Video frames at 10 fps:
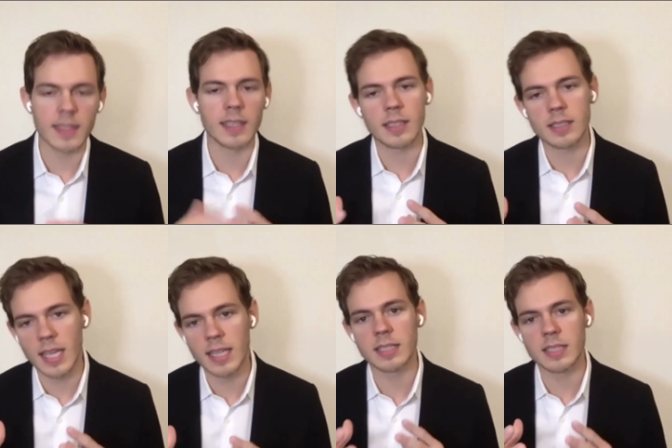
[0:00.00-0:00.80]

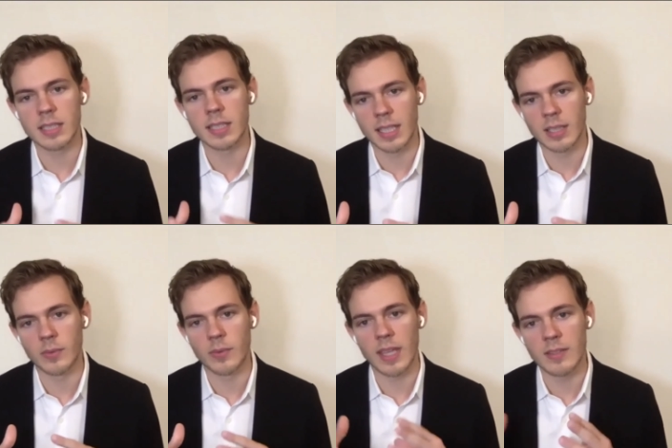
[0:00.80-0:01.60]
tends to give
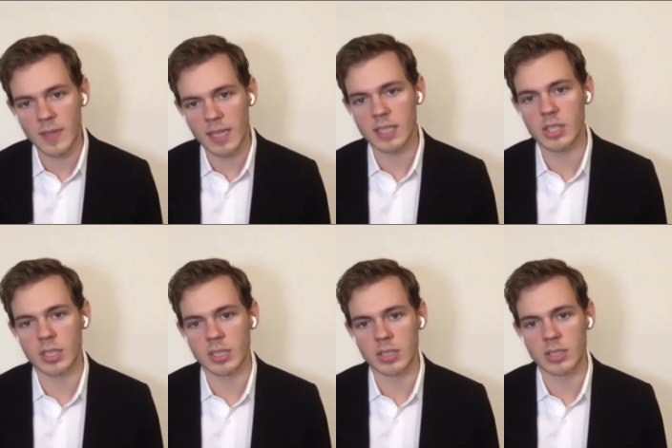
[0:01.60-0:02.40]

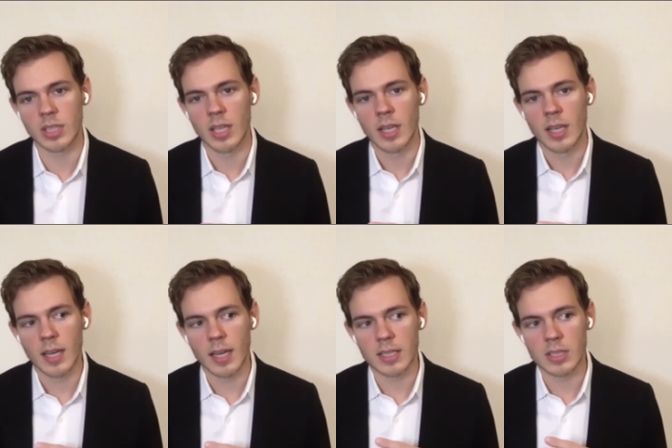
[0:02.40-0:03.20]
advantages
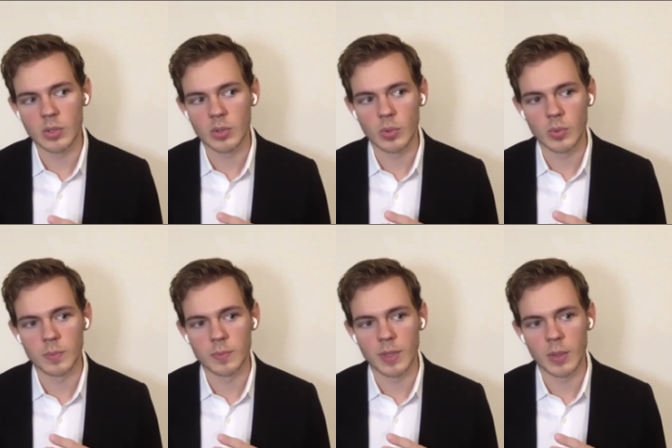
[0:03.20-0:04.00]
to
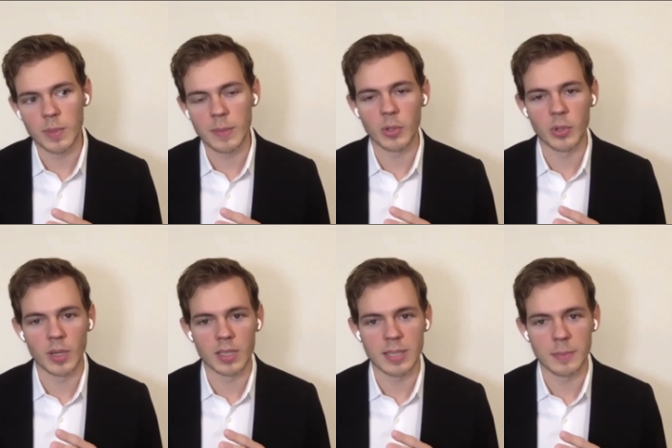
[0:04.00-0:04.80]
people who are
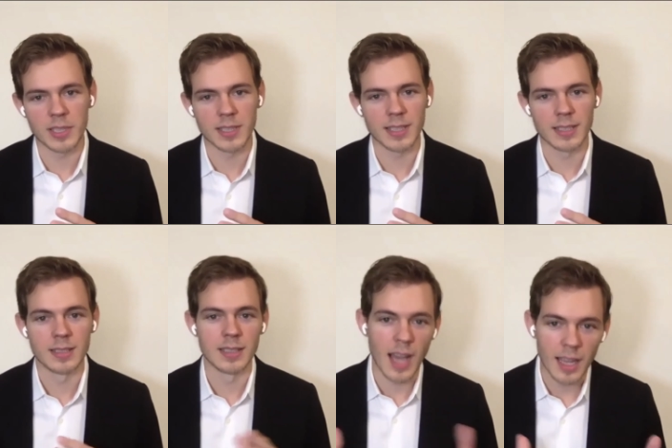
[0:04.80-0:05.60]
typically
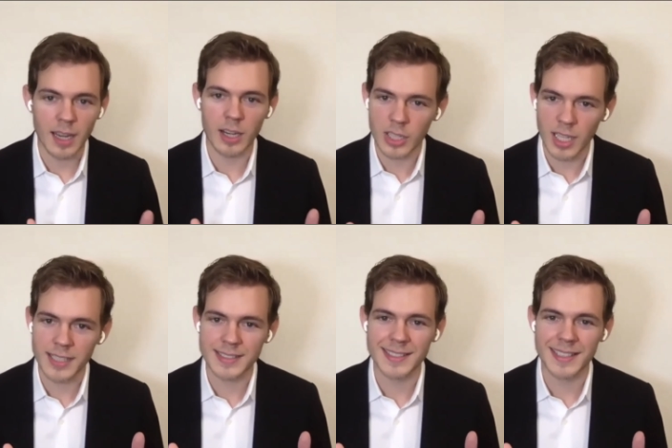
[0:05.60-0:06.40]
not our
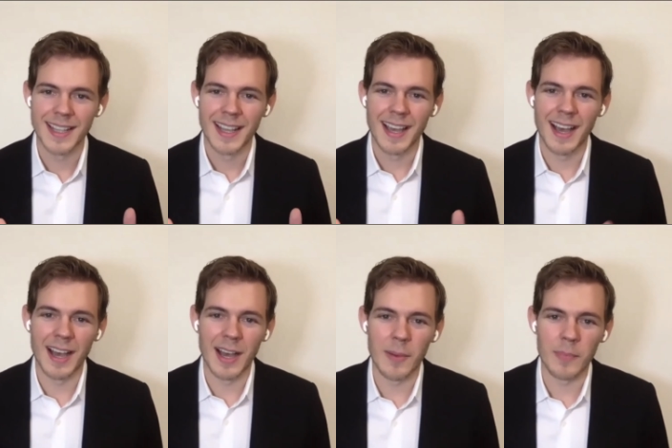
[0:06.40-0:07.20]
clients.
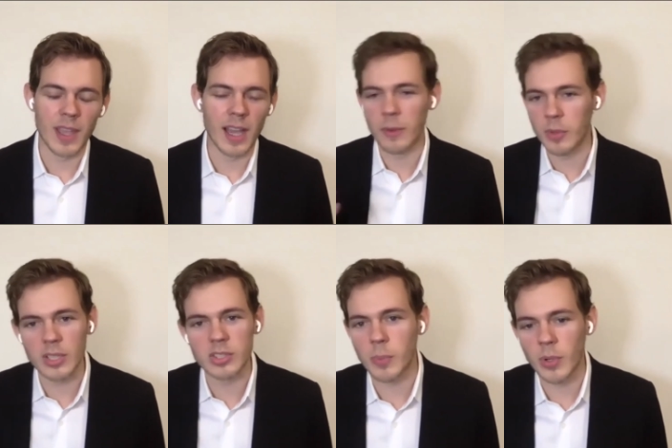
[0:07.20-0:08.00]
I would
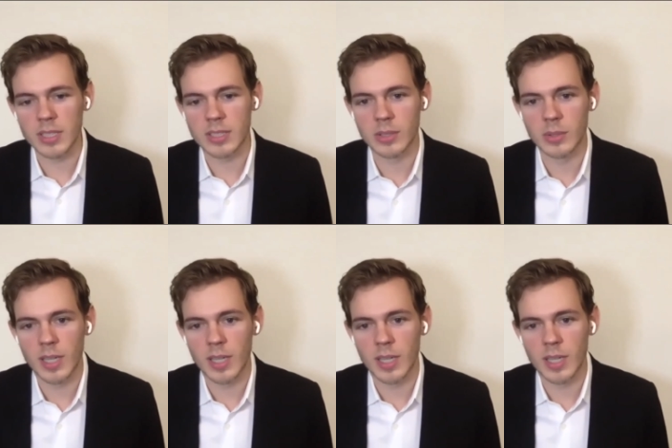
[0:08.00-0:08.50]
also point to